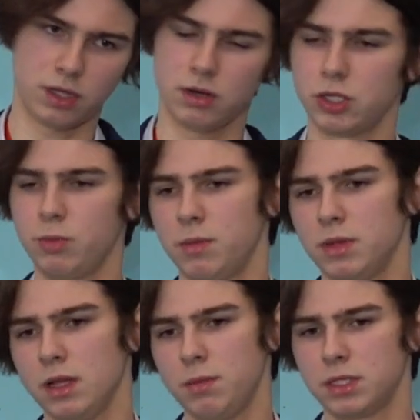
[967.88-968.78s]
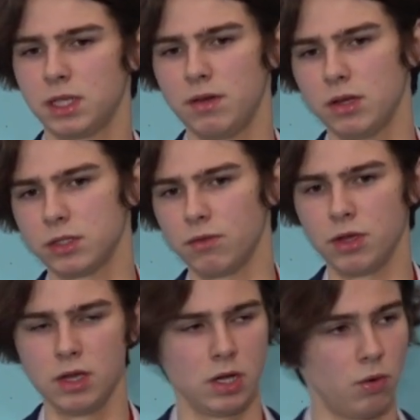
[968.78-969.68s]
developments. Positive
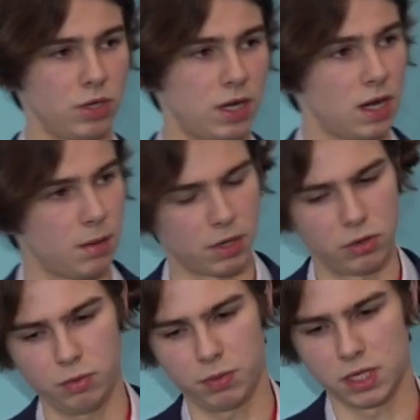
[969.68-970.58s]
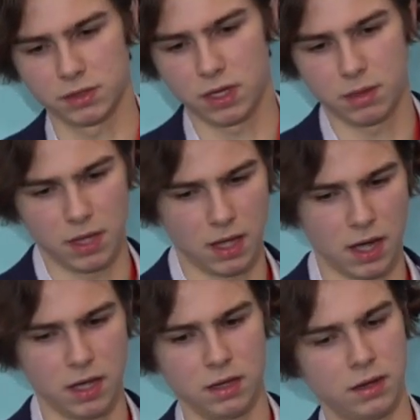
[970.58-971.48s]
Technologies
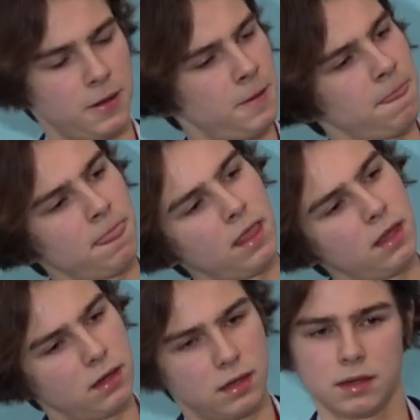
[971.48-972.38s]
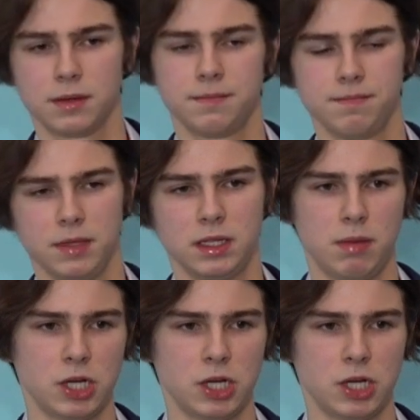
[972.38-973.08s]
present their unique product,